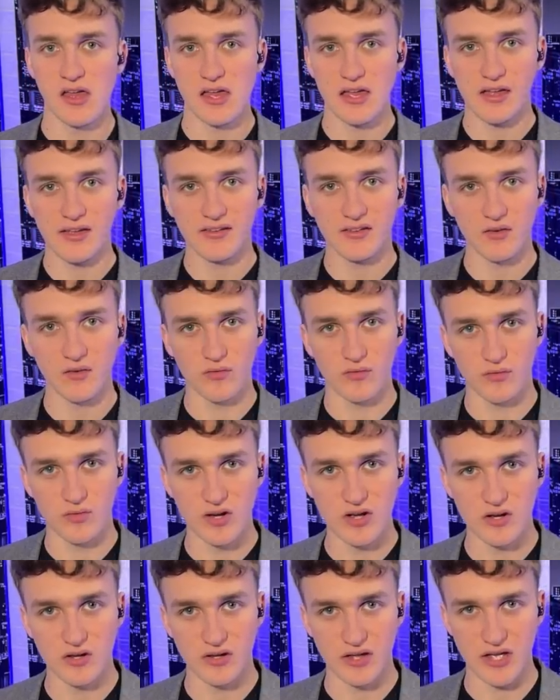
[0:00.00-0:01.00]
is a
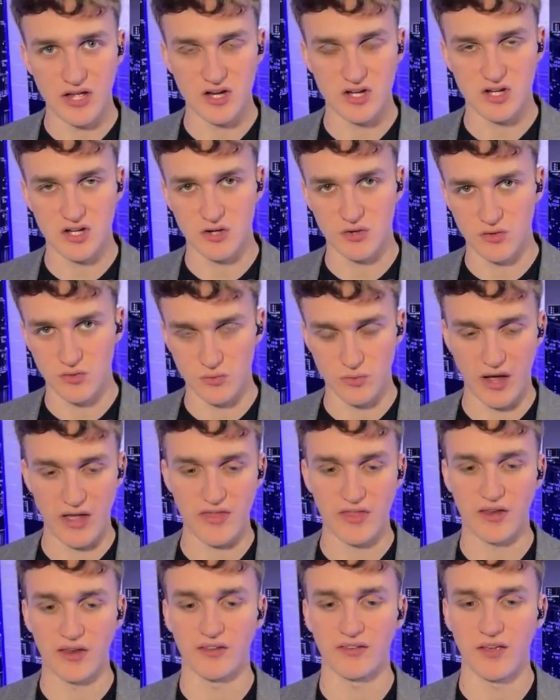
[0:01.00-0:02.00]
real issue the way
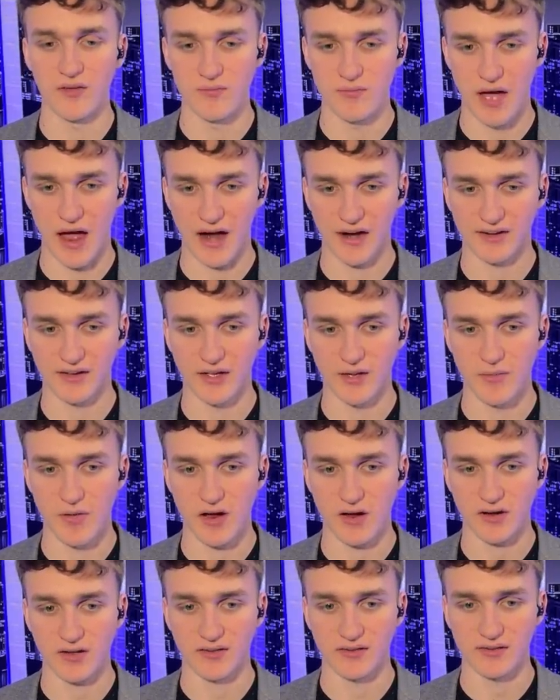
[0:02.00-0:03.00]
that it's impacting
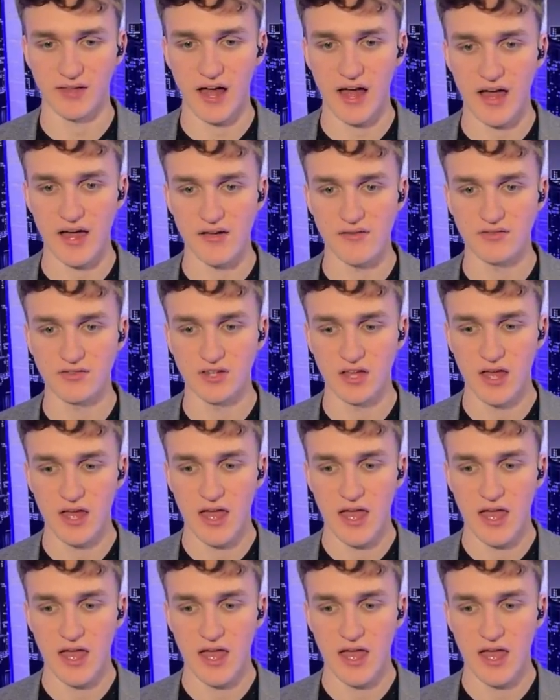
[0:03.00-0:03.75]
Americans' lives